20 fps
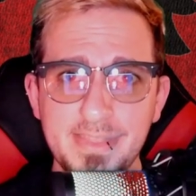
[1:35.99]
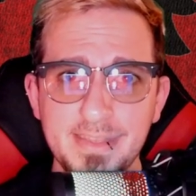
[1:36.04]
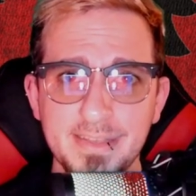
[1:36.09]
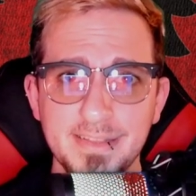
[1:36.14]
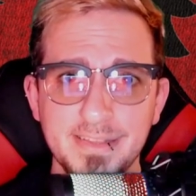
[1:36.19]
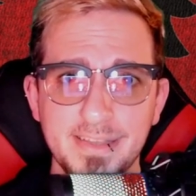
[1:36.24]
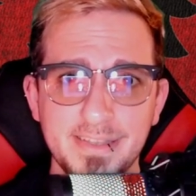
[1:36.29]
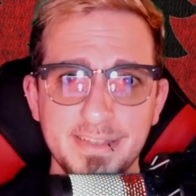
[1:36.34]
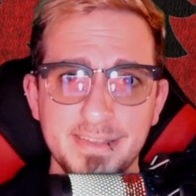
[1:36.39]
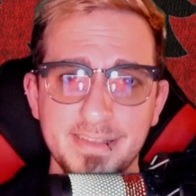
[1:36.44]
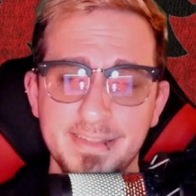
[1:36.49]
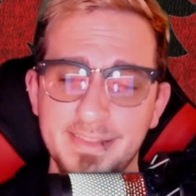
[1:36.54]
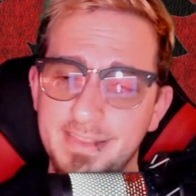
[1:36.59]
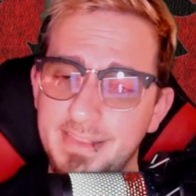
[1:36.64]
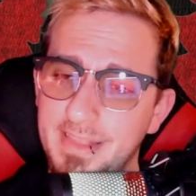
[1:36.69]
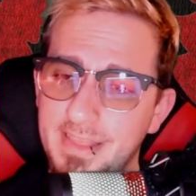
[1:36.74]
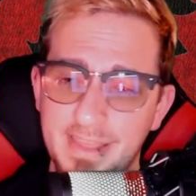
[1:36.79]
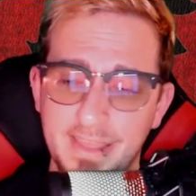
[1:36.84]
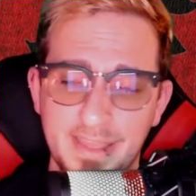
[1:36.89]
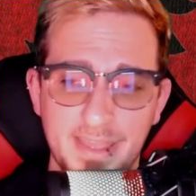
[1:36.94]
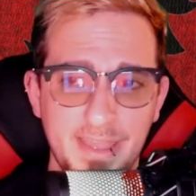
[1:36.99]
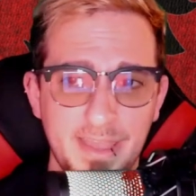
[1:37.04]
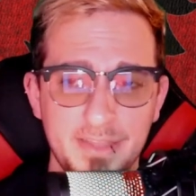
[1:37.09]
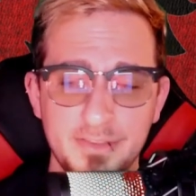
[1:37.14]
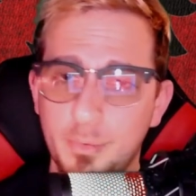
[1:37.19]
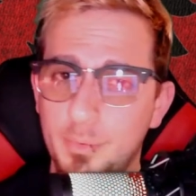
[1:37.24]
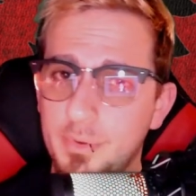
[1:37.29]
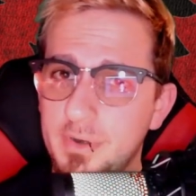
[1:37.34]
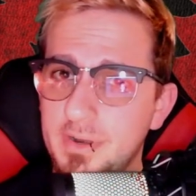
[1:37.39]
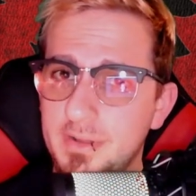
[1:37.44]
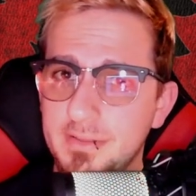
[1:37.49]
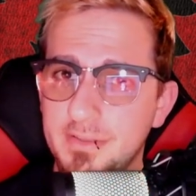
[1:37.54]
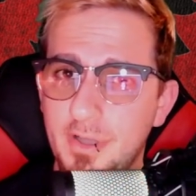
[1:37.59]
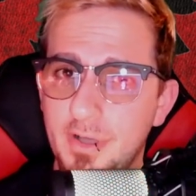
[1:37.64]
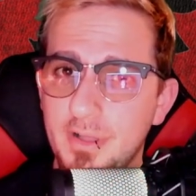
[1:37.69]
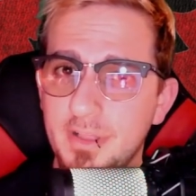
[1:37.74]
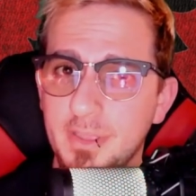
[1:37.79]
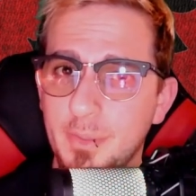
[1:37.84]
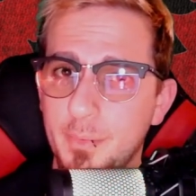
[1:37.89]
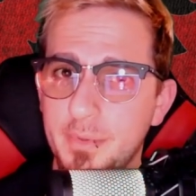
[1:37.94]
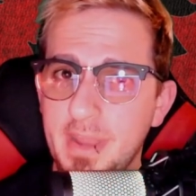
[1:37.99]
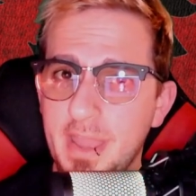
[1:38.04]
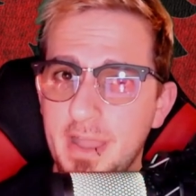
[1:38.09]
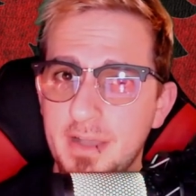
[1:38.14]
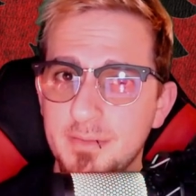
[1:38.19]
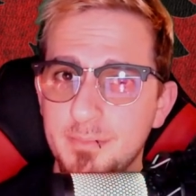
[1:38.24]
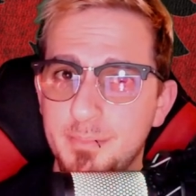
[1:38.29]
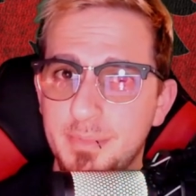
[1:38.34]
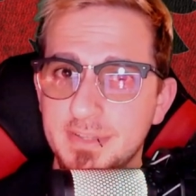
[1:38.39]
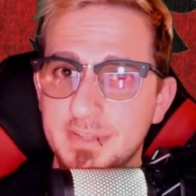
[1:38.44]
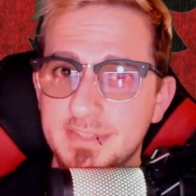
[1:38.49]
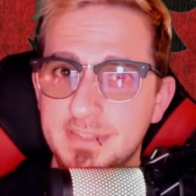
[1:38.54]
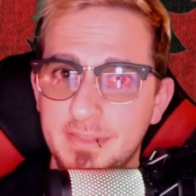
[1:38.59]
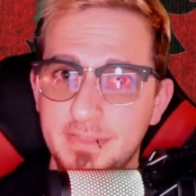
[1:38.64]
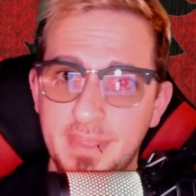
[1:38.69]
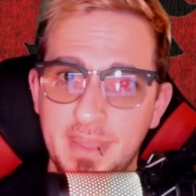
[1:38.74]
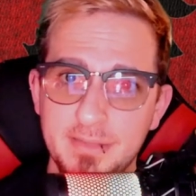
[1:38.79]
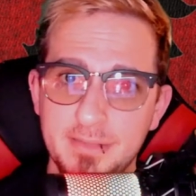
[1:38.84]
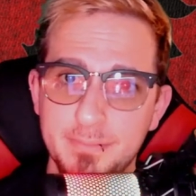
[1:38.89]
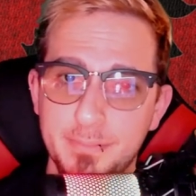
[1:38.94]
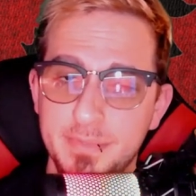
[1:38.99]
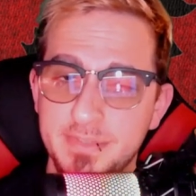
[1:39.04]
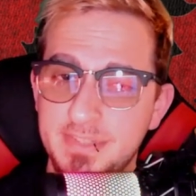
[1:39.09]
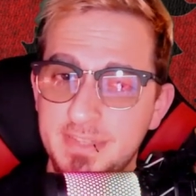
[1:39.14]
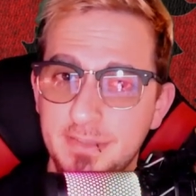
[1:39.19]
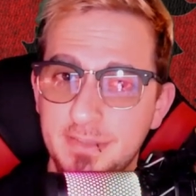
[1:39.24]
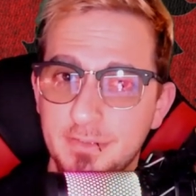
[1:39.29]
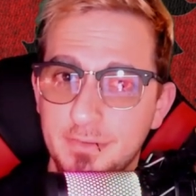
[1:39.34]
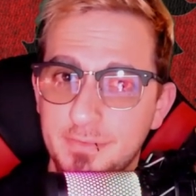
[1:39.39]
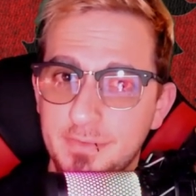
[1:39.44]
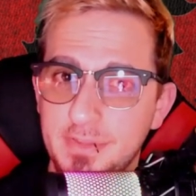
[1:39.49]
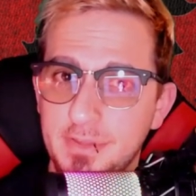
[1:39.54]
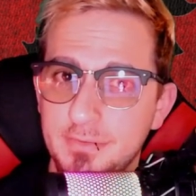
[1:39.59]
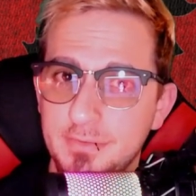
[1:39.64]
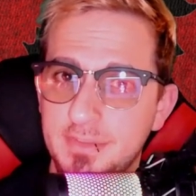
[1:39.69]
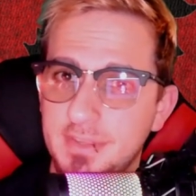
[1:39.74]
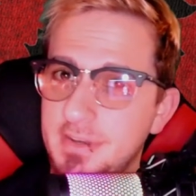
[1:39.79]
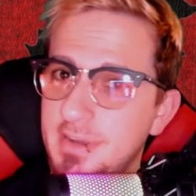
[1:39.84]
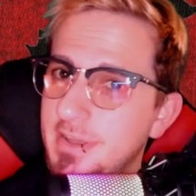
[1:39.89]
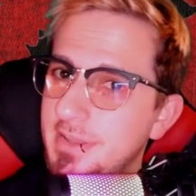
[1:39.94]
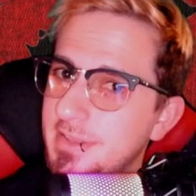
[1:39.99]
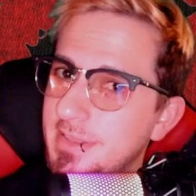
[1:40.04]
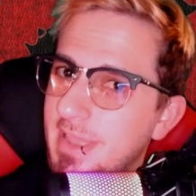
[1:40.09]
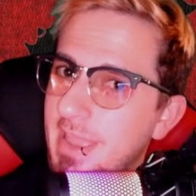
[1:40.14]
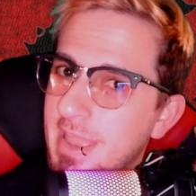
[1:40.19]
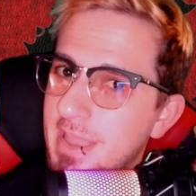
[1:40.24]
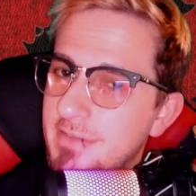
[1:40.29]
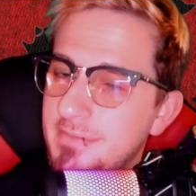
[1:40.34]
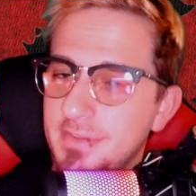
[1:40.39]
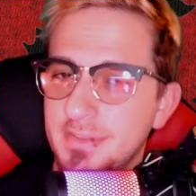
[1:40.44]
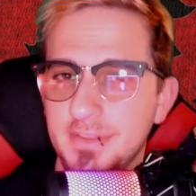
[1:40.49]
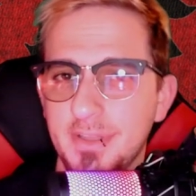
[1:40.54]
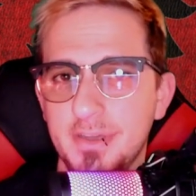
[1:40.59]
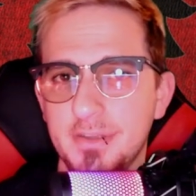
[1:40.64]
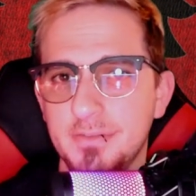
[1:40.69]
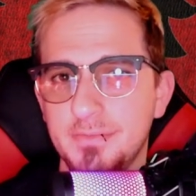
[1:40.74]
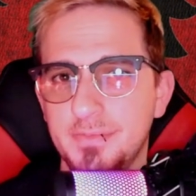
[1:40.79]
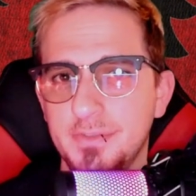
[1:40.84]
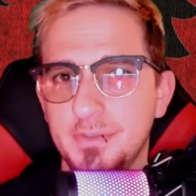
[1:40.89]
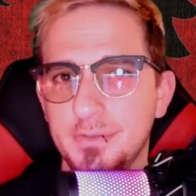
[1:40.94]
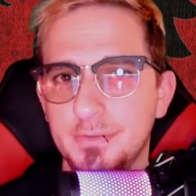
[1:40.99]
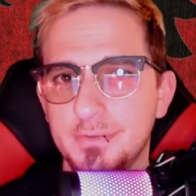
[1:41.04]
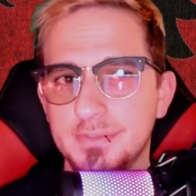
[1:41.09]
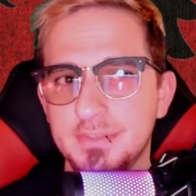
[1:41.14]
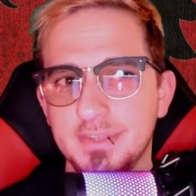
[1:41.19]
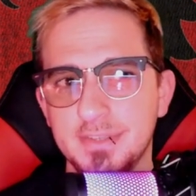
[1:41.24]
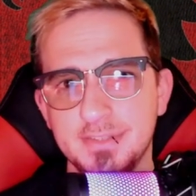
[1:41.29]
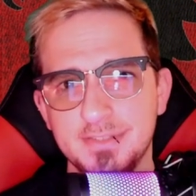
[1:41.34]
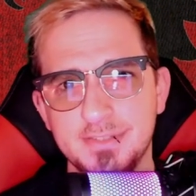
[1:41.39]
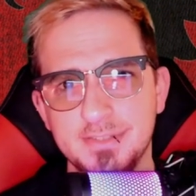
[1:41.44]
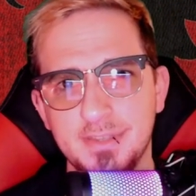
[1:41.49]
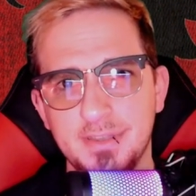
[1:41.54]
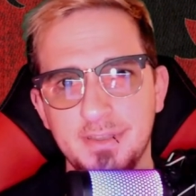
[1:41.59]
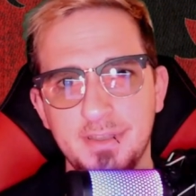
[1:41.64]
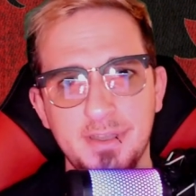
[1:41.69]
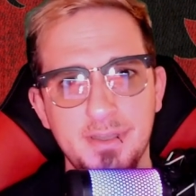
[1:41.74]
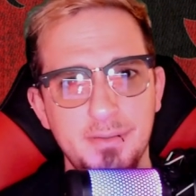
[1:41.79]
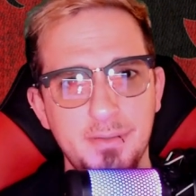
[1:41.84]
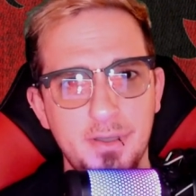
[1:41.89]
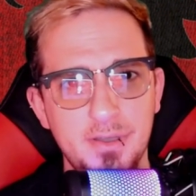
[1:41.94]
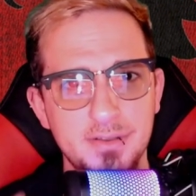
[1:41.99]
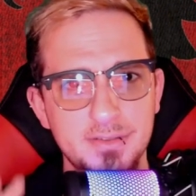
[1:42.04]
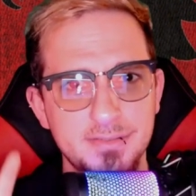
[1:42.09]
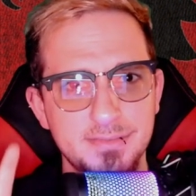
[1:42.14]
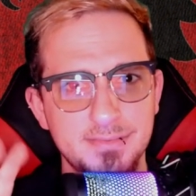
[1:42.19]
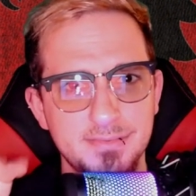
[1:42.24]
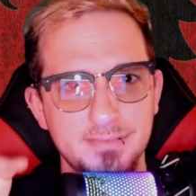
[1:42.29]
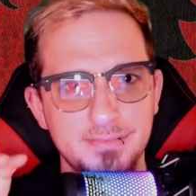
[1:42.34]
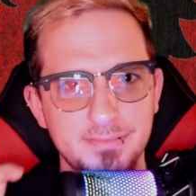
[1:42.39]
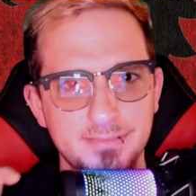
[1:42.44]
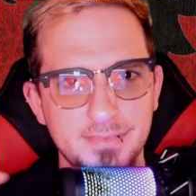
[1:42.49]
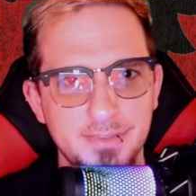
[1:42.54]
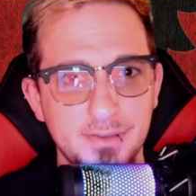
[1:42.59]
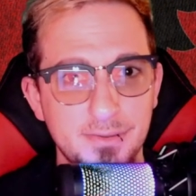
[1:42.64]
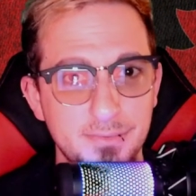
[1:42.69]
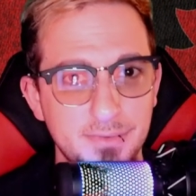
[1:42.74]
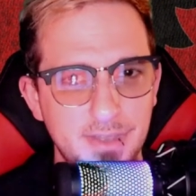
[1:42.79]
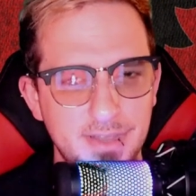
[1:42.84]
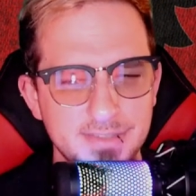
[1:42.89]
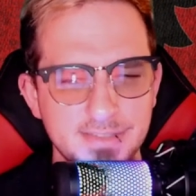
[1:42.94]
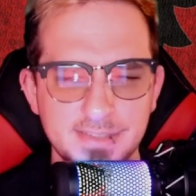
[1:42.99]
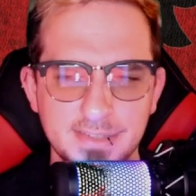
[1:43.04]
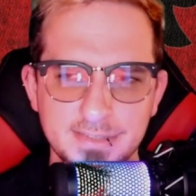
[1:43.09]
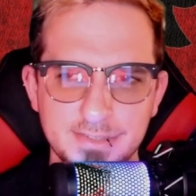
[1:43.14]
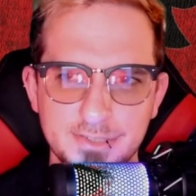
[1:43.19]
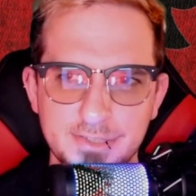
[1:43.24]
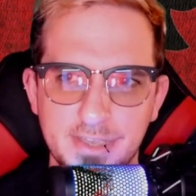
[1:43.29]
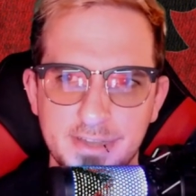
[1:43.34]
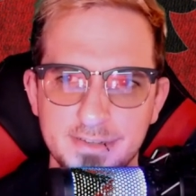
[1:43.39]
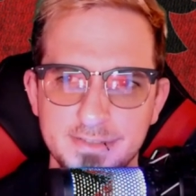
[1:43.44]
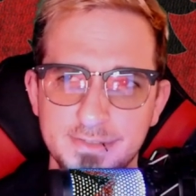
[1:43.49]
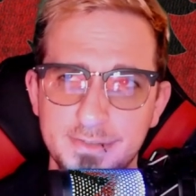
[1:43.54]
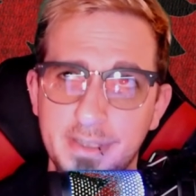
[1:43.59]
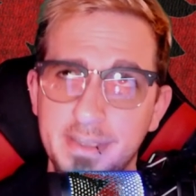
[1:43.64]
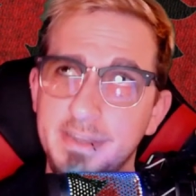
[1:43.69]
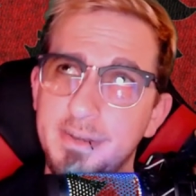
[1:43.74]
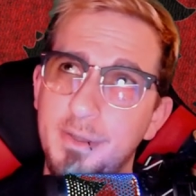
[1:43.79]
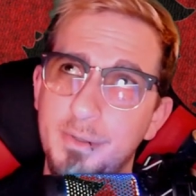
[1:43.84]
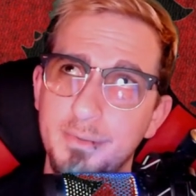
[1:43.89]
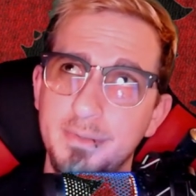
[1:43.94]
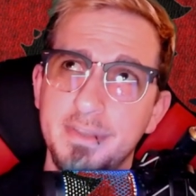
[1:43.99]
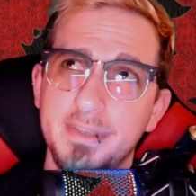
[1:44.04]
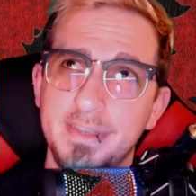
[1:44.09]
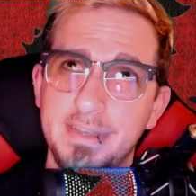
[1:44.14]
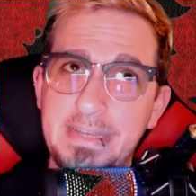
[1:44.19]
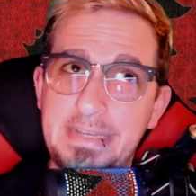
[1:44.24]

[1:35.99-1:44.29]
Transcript: Like, don't want to call anyone out, but that particular video did not have a lot of views on, you know, Godzilla's channel, so I can only